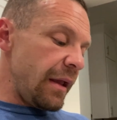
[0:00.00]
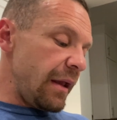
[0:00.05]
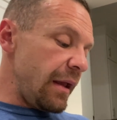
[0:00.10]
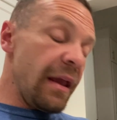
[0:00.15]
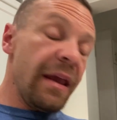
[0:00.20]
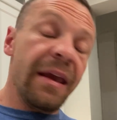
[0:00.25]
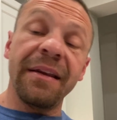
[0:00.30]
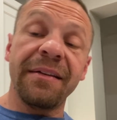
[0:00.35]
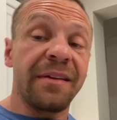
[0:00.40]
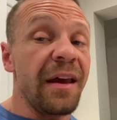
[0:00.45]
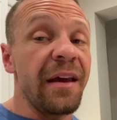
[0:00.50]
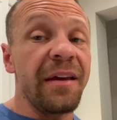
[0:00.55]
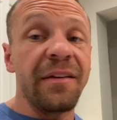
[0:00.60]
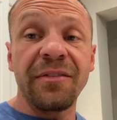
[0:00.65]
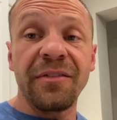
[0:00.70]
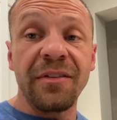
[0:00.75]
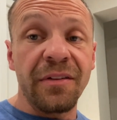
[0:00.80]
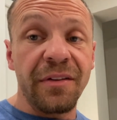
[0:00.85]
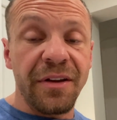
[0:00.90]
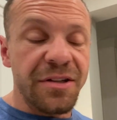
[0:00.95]
It
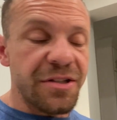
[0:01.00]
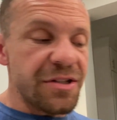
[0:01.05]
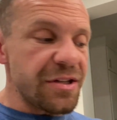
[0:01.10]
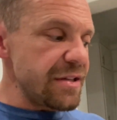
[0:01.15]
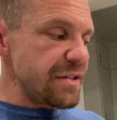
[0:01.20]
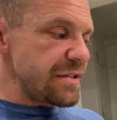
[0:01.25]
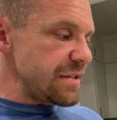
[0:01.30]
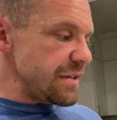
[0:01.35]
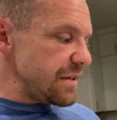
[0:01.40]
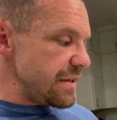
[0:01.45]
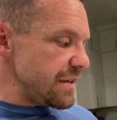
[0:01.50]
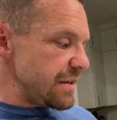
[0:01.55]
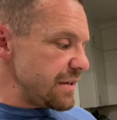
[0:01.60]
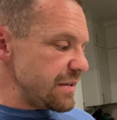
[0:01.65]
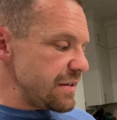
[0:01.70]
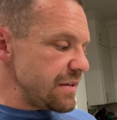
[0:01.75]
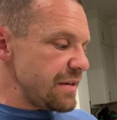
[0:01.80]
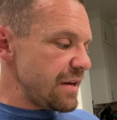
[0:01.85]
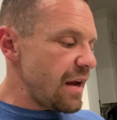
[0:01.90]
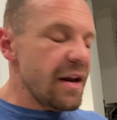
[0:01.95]
tastes delicious.
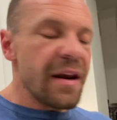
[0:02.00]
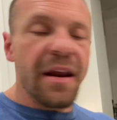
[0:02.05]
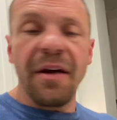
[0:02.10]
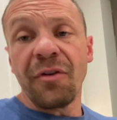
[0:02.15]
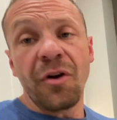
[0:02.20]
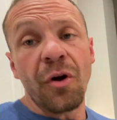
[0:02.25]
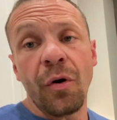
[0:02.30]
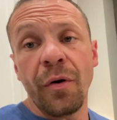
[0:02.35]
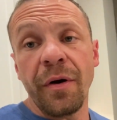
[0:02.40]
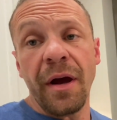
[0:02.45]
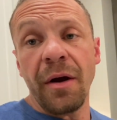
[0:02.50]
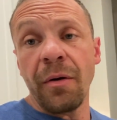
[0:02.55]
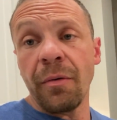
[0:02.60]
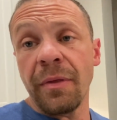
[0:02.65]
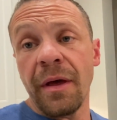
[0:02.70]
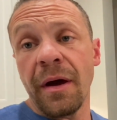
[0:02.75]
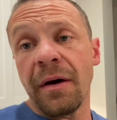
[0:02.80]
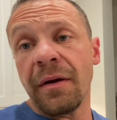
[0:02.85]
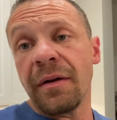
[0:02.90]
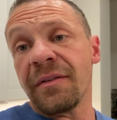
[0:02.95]
It, I never go a night
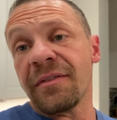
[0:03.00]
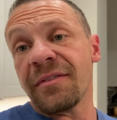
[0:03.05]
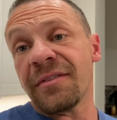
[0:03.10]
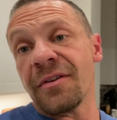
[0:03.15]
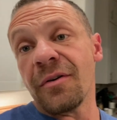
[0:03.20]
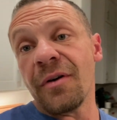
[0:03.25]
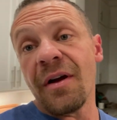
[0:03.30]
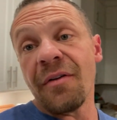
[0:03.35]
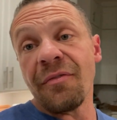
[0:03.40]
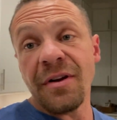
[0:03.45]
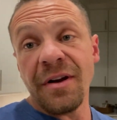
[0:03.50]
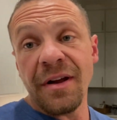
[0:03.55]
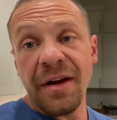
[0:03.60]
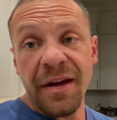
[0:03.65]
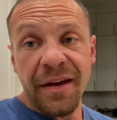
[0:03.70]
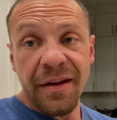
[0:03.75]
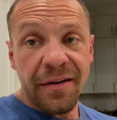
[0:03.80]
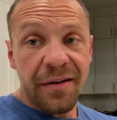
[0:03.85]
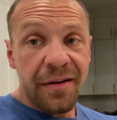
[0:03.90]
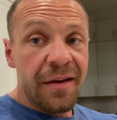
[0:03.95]
without it. So every
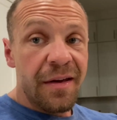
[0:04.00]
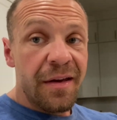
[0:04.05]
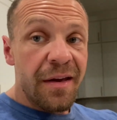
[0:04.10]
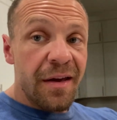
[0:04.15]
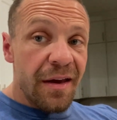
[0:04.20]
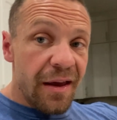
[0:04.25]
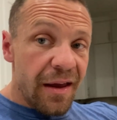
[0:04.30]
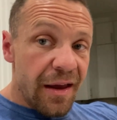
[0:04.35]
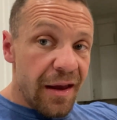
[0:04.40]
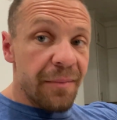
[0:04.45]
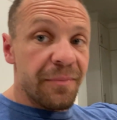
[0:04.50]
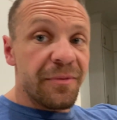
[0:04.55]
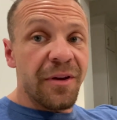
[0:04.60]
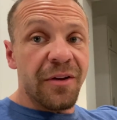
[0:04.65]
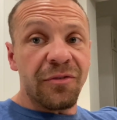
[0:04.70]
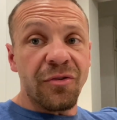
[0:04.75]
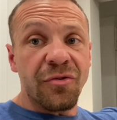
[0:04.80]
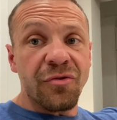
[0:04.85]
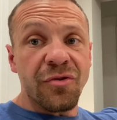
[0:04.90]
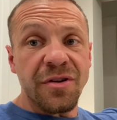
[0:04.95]
night, M T
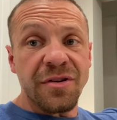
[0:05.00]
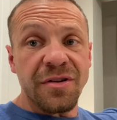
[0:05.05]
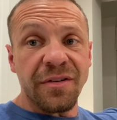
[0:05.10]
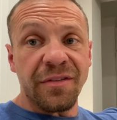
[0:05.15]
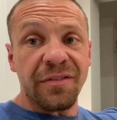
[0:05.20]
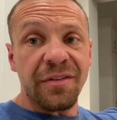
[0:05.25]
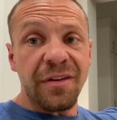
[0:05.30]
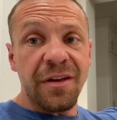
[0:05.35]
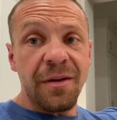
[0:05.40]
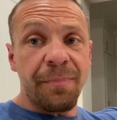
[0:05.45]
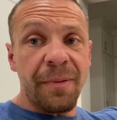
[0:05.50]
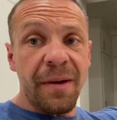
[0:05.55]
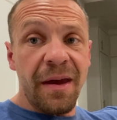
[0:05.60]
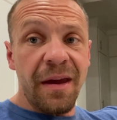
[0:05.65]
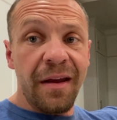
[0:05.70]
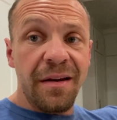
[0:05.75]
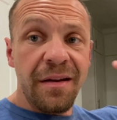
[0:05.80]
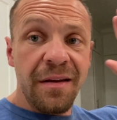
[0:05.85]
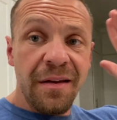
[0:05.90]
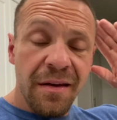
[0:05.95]
S Nutrition Sleep
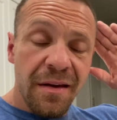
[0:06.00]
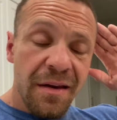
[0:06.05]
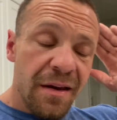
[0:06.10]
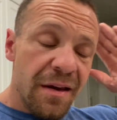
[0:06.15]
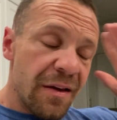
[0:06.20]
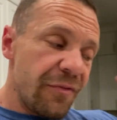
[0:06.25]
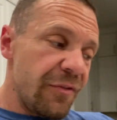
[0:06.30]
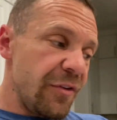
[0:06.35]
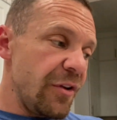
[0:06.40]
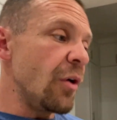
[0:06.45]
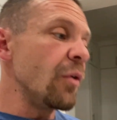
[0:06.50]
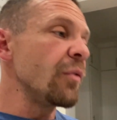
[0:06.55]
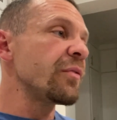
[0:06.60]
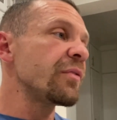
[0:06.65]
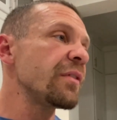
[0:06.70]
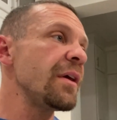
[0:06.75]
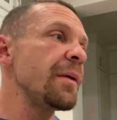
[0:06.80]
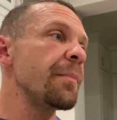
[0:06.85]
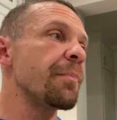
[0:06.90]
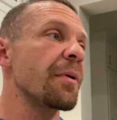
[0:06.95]
Aid. If you don't
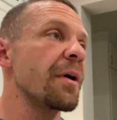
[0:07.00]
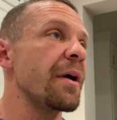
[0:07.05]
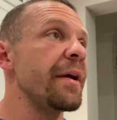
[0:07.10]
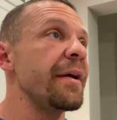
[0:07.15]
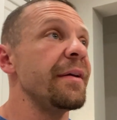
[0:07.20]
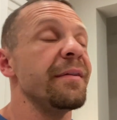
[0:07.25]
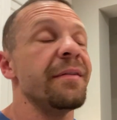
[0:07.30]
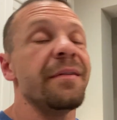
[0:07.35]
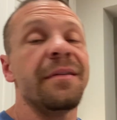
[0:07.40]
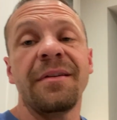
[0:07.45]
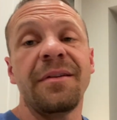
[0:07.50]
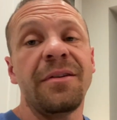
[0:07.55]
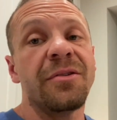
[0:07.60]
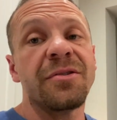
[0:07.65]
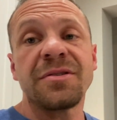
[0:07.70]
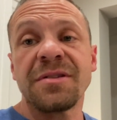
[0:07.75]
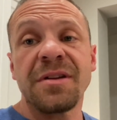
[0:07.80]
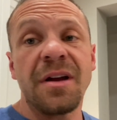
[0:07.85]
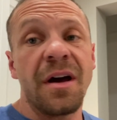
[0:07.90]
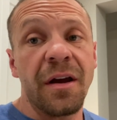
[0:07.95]
sleep right, you're
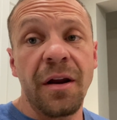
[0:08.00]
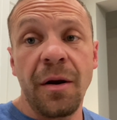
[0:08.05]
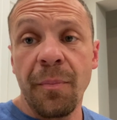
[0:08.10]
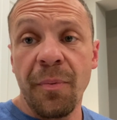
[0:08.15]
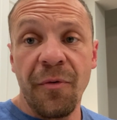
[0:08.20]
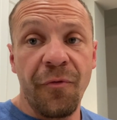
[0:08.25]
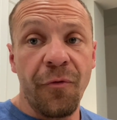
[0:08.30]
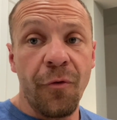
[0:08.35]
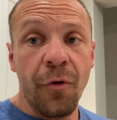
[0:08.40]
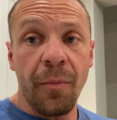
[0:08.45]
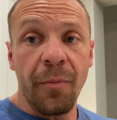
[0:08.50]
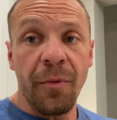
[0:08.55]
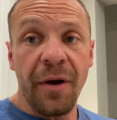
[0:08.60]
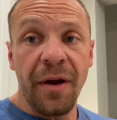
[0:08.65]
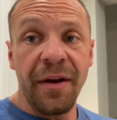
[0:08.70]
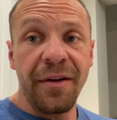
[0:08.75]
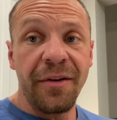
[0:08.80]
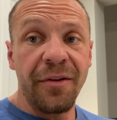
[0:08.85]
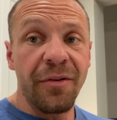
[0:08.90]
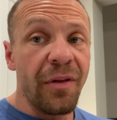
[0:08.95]
just not going to perform
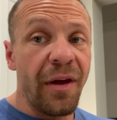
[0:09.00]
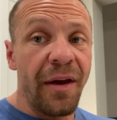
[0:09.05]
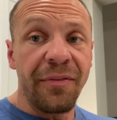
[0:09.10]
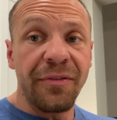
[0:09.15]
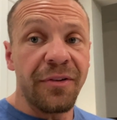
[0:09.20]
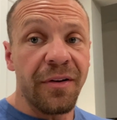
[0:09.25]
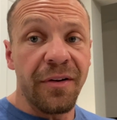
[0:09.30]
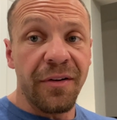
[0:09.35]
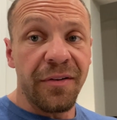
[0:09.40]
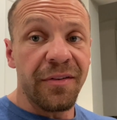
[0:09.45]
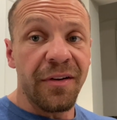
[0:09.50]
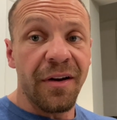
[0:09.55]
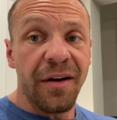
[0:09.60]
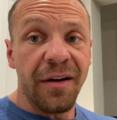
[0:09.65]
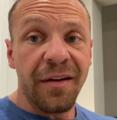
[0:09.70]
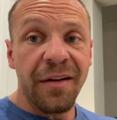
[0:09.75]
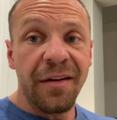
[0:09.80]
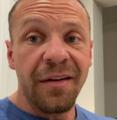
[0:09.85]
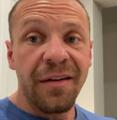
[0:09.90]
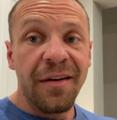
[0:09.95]
right. Your life's going to
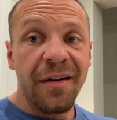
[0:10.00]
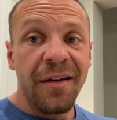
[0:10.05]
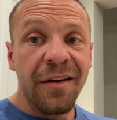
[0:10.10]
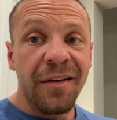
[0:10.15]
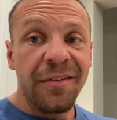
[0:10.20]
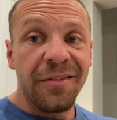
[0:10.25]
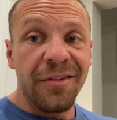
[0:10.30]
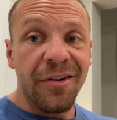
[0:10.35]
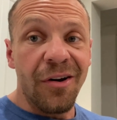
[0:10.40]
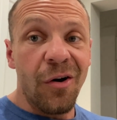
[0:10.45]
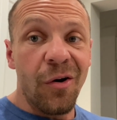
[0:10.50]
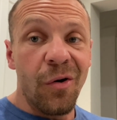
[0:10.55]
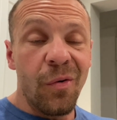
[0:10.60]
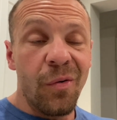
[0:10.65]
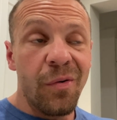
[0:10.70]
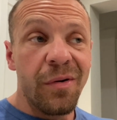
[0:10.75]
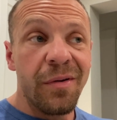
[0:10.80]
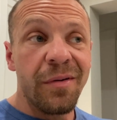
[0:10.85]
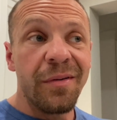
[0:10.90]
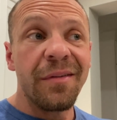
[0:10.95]
suck.
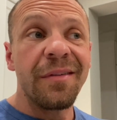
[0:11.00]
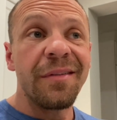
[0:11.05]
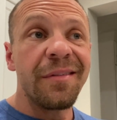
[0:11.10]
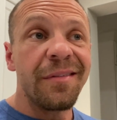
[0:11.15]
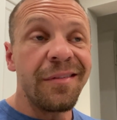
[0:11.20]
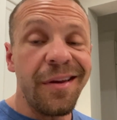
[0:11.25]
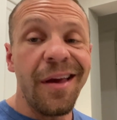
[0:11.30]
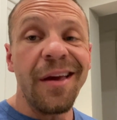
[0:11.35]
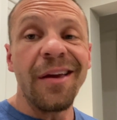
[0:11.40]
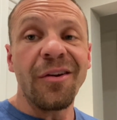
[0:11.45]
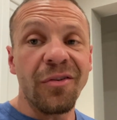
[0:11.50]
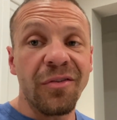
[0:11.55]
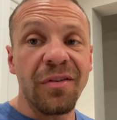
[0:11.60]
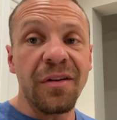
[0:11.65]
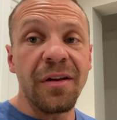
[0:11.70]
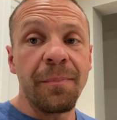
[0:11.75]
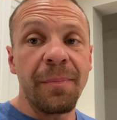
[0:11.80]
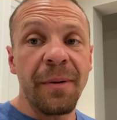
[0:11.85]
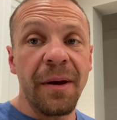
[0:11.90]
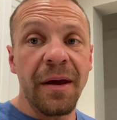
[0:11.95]
So take your
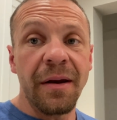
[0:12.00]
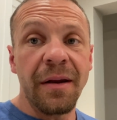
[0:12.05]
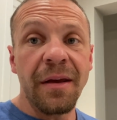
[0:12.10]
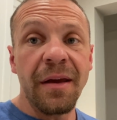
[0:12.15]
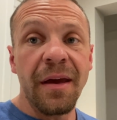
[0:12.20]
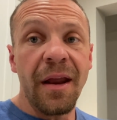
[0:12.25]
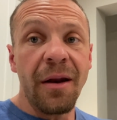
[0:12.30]
sleep aid.